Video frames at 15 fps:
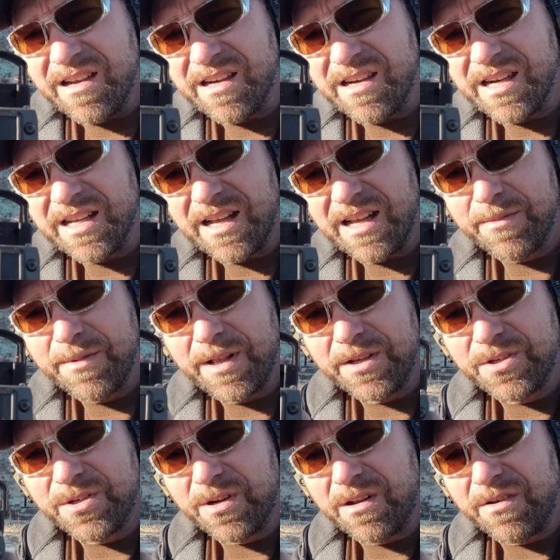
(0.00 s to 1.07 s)
I'm not
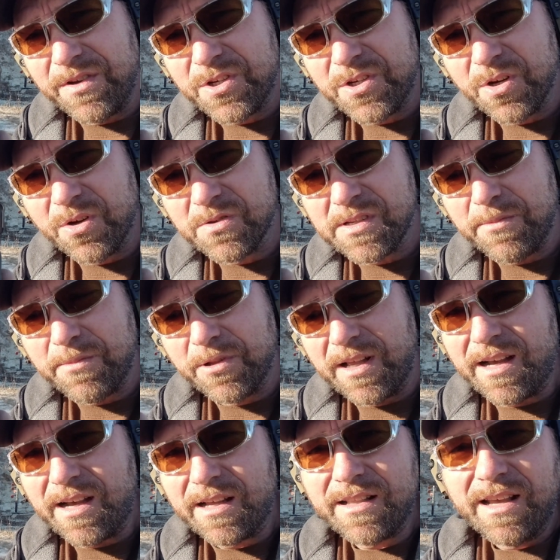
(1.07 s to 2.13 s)
sure if it shows up or
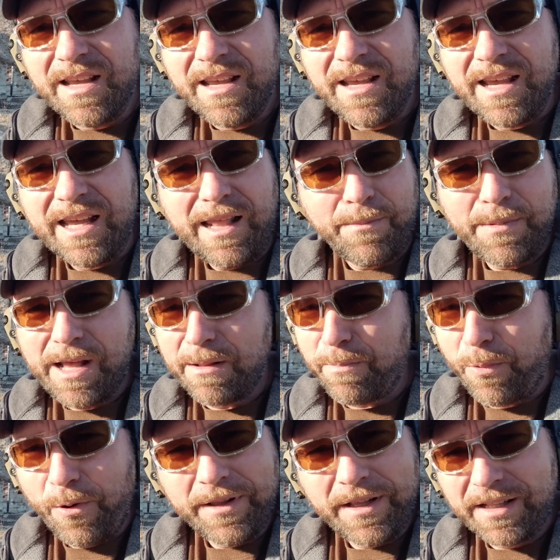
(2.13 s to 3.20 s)
not, and I'm not
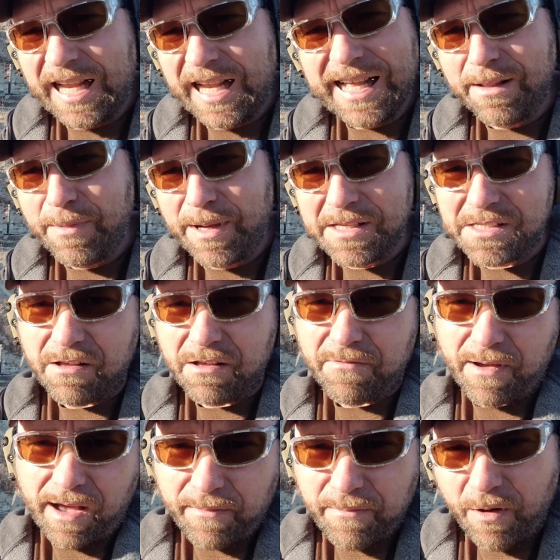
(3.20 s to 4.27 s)
pointing the gun at myself.
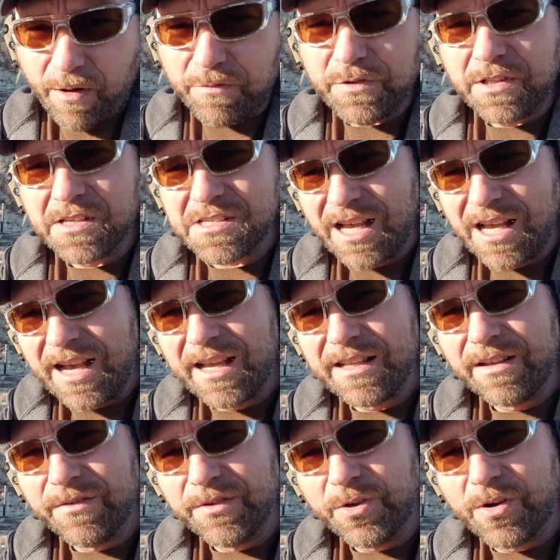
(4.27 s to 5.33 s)
I'm off to the
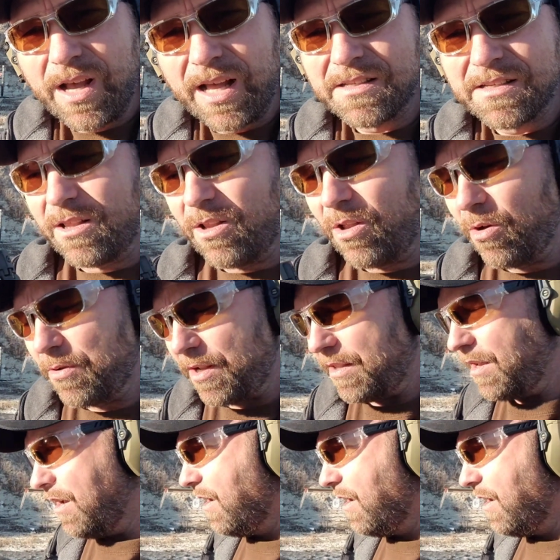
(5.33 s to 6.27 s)
side, even though the gun is unloaded.